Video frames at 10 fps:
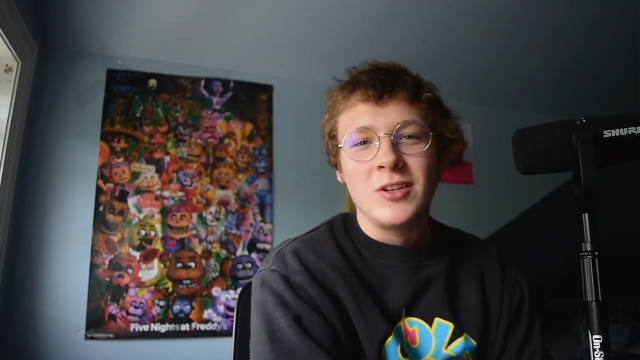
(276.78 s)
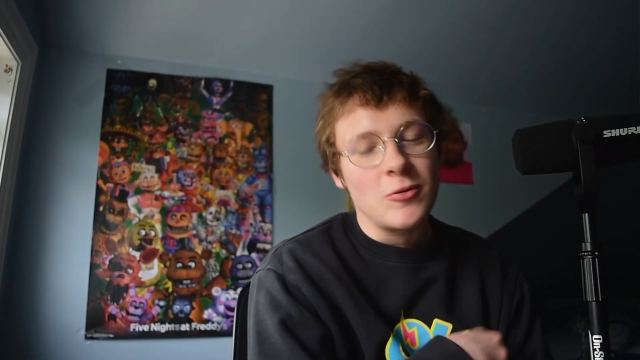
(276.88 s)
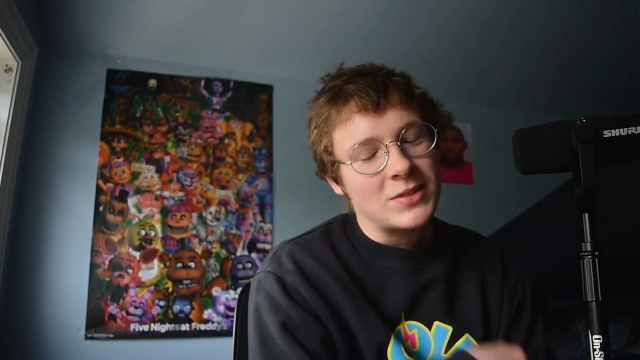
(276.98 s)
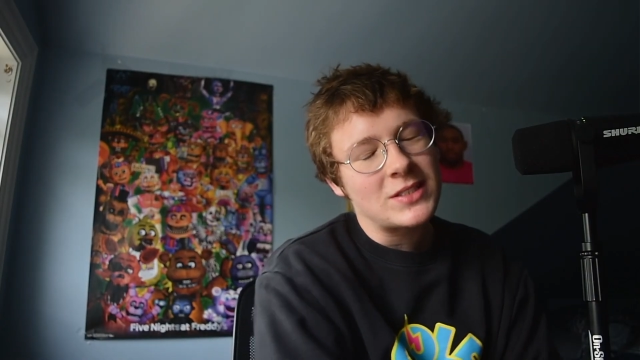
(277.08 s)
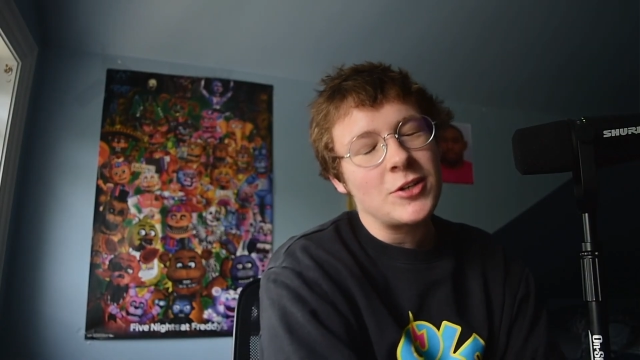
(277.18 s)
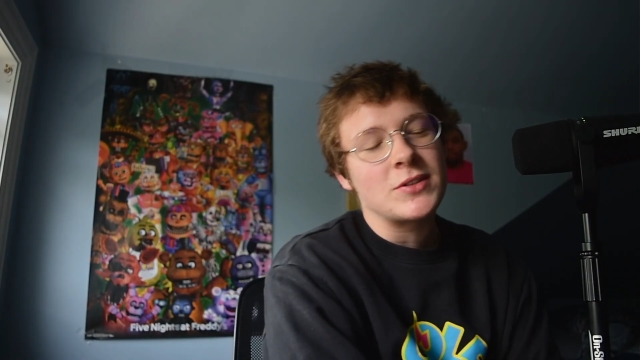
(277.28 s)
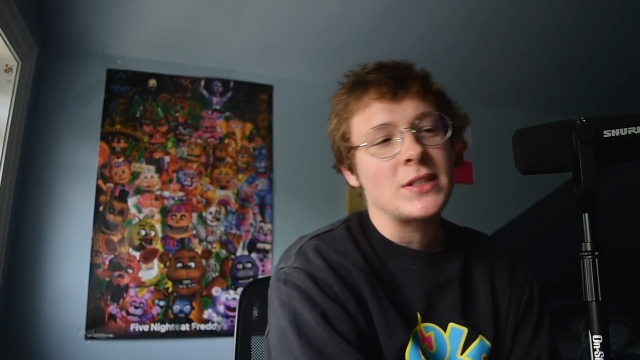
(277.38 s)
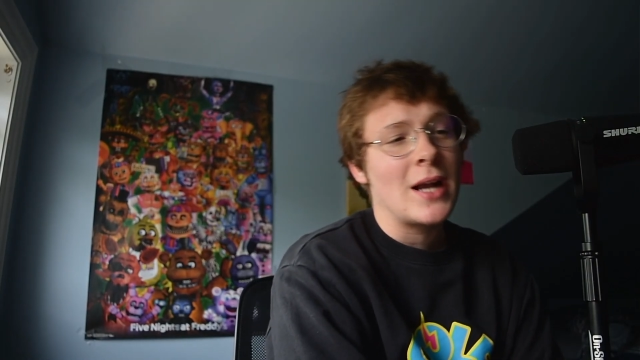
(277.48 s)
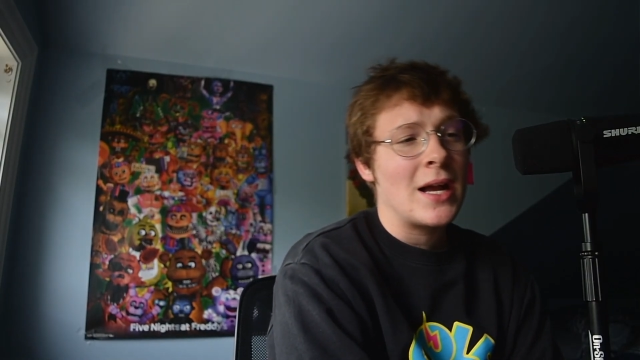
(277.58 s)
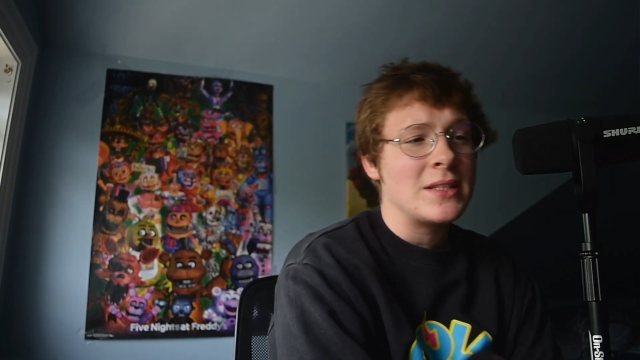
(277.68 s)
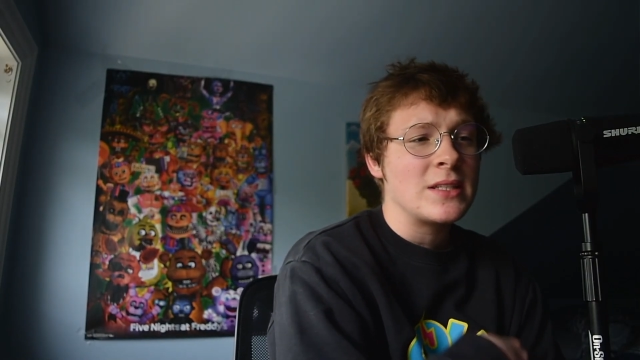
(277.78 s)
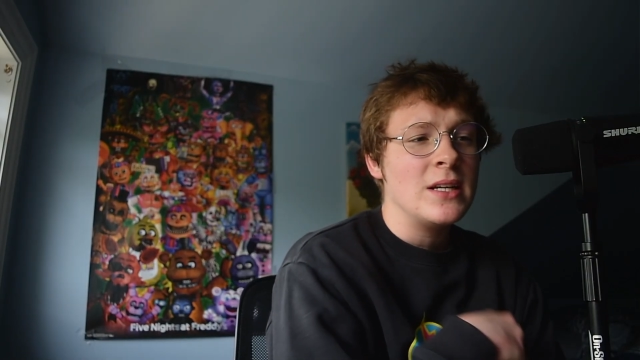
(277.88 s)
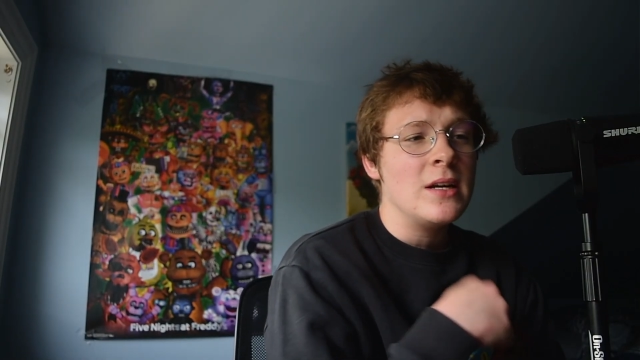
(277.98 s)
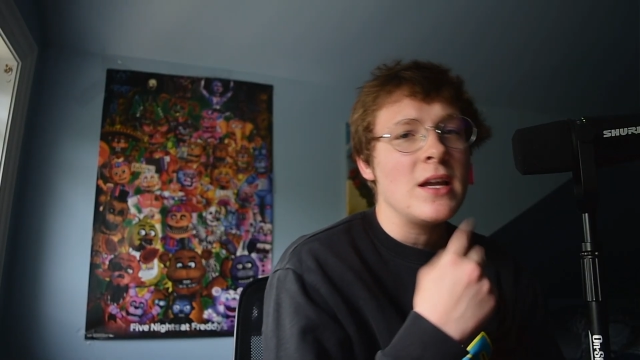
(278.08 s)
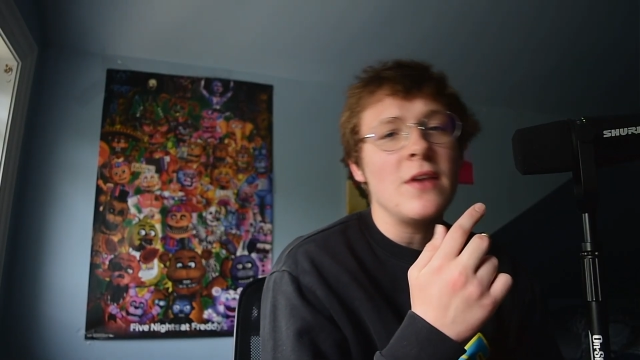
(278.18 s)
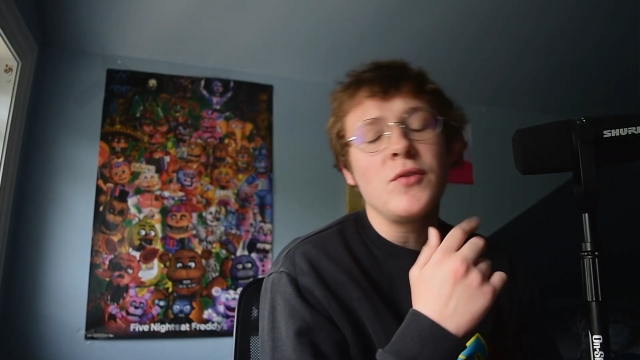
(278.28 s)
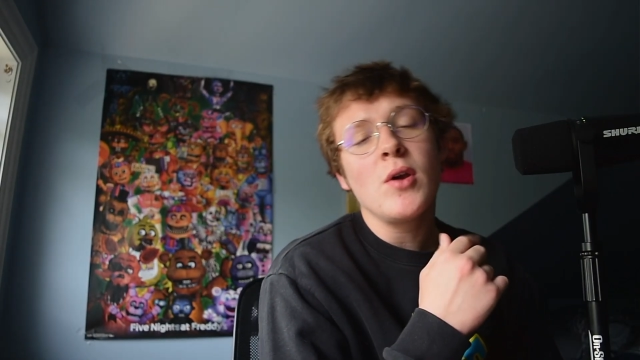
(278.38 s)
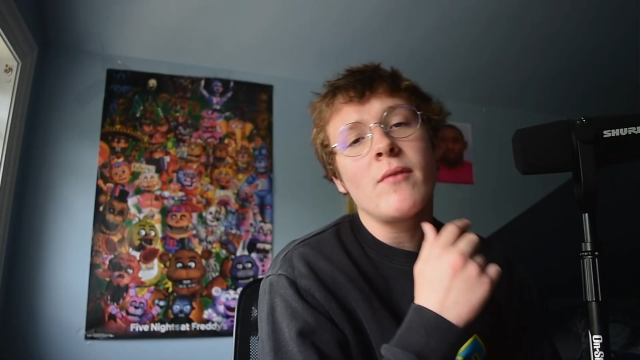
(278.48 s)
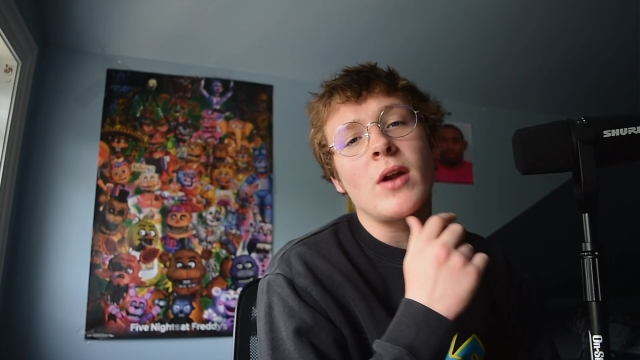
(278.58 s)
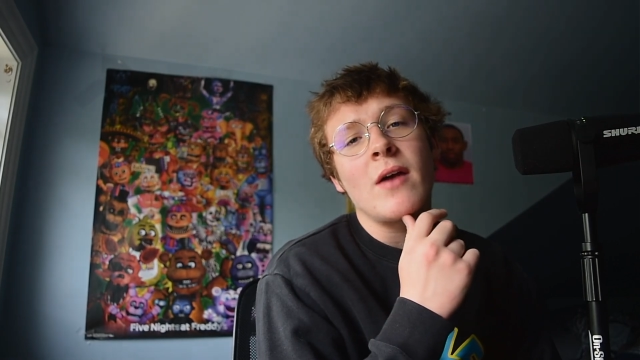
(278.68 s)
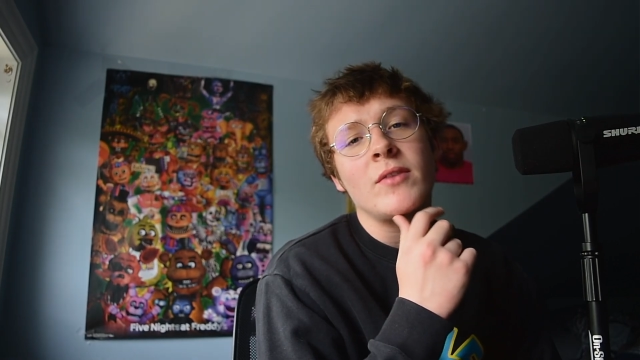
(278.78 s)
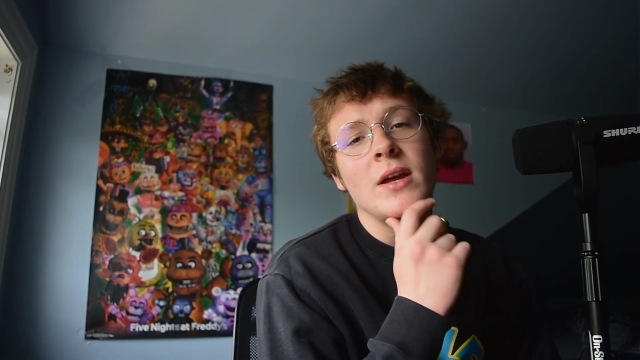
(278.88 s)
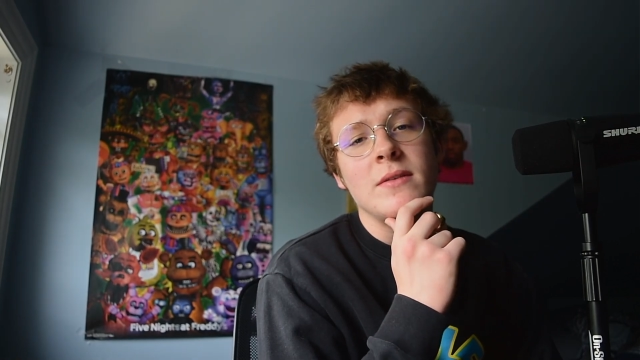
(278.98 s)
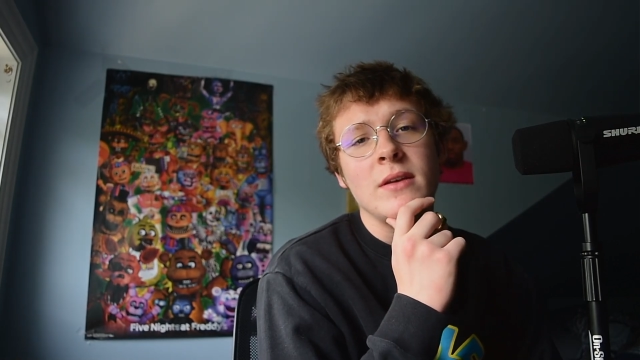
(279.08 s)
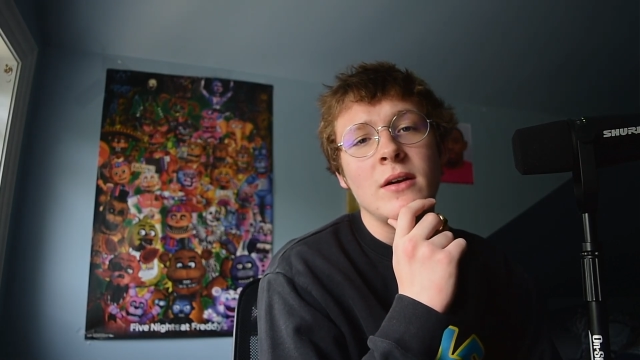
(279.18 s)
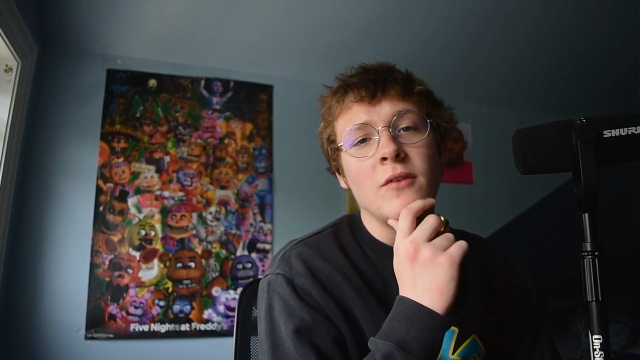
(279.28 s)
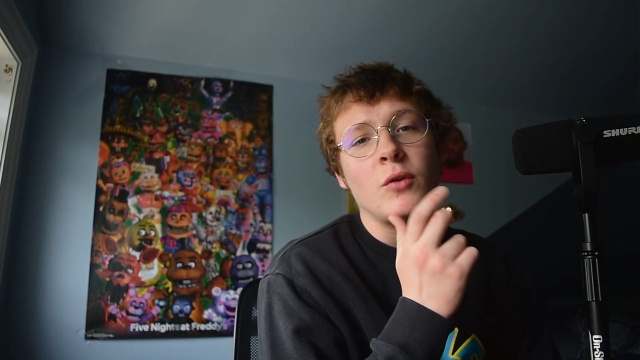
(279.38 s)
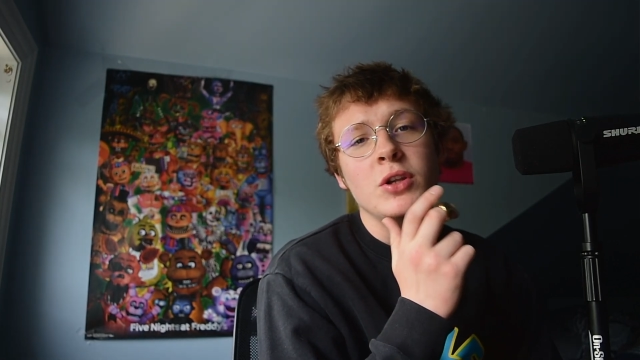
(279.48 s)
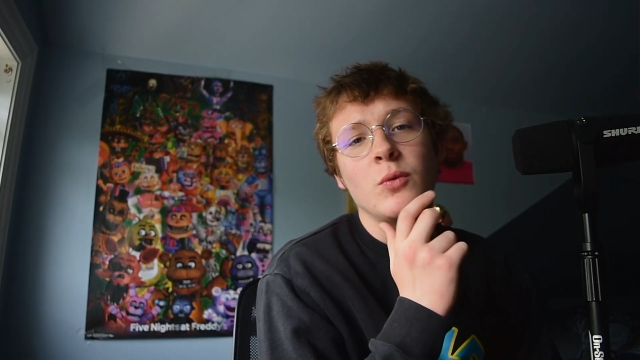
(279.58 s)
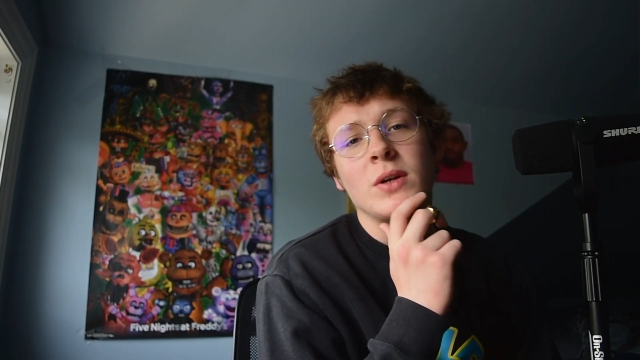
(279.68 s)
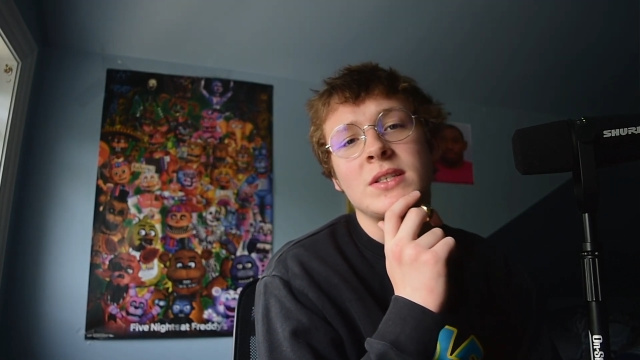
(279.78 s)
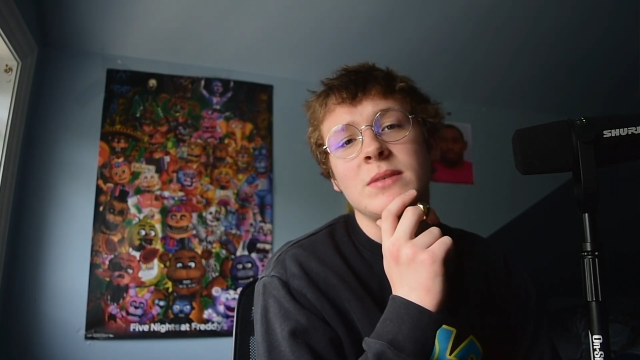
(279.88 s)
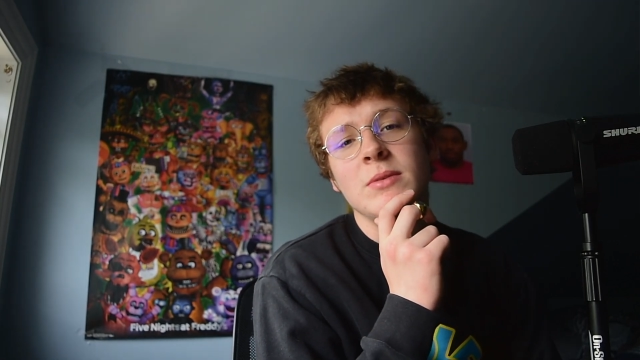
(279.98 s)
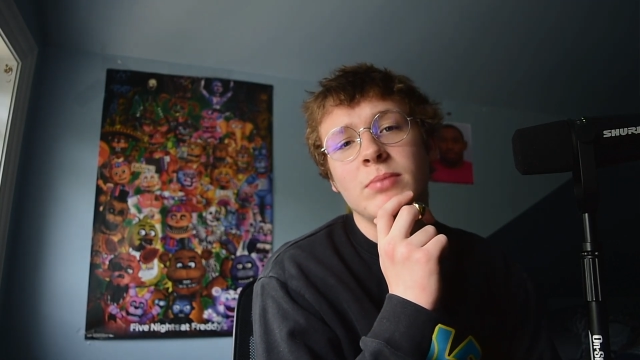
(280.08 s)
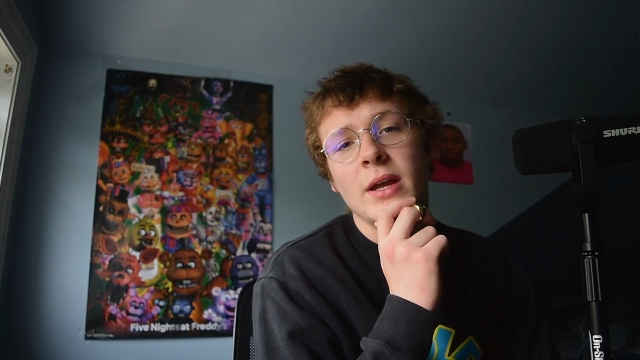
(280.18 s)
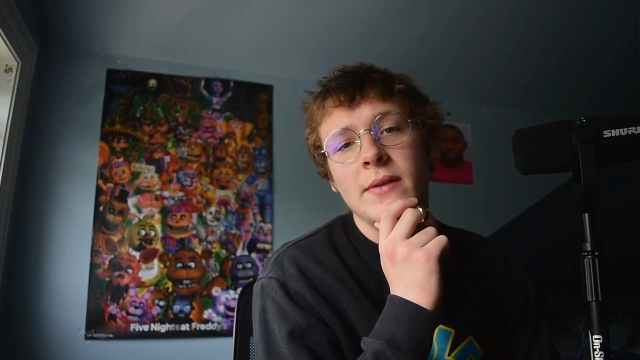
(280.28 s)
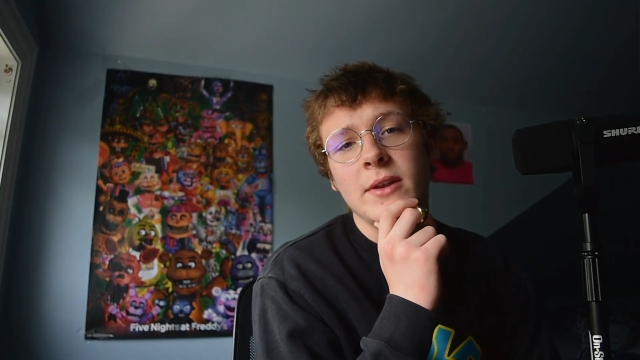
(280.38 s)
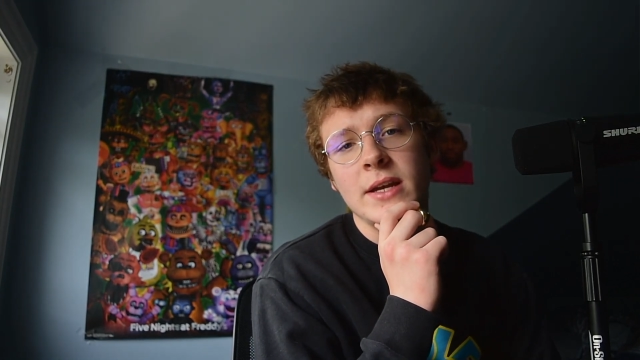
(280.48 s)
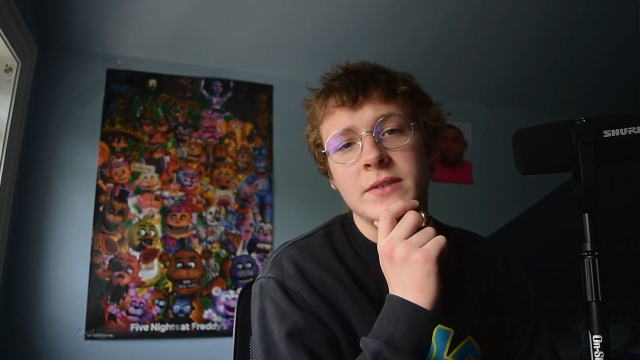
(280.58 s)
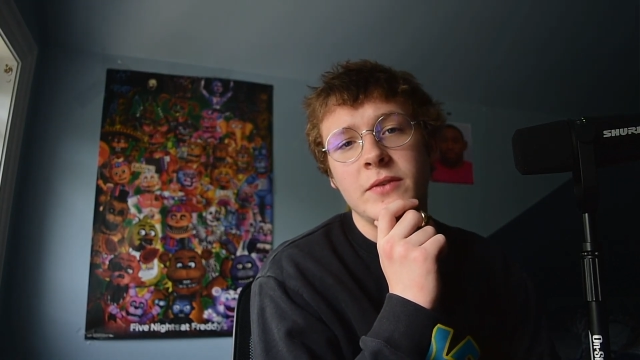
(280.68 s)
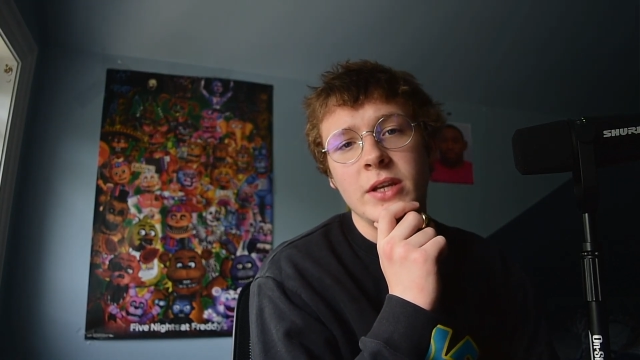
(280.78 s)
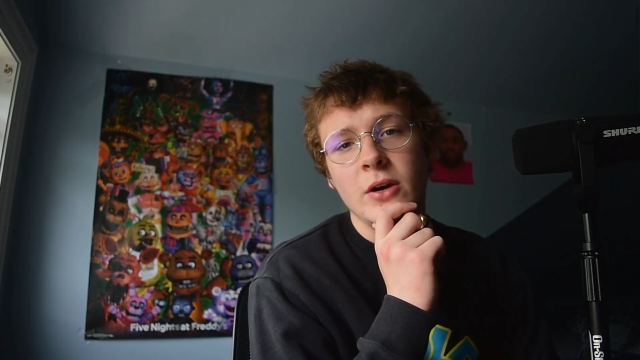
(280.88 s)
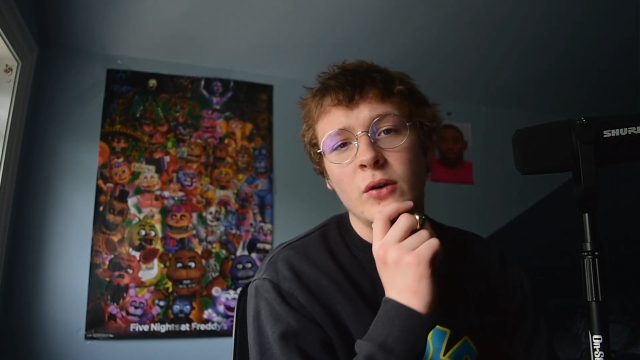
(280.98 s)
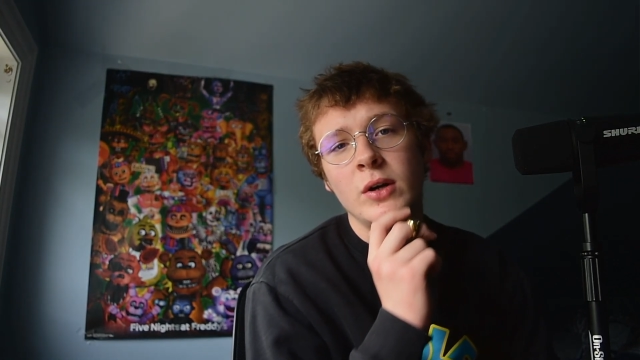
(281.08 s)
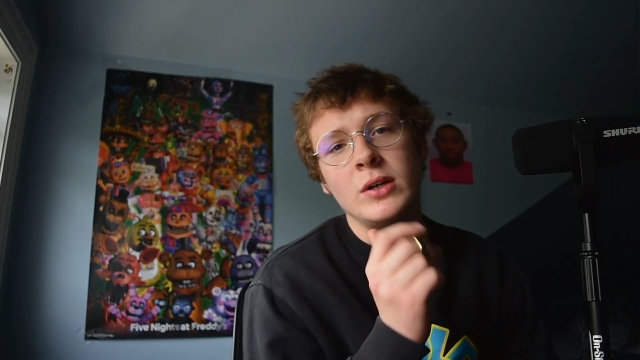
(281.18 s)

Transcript: No, but seriously guys, if you ever have an idea of what you want to see me play in the next video,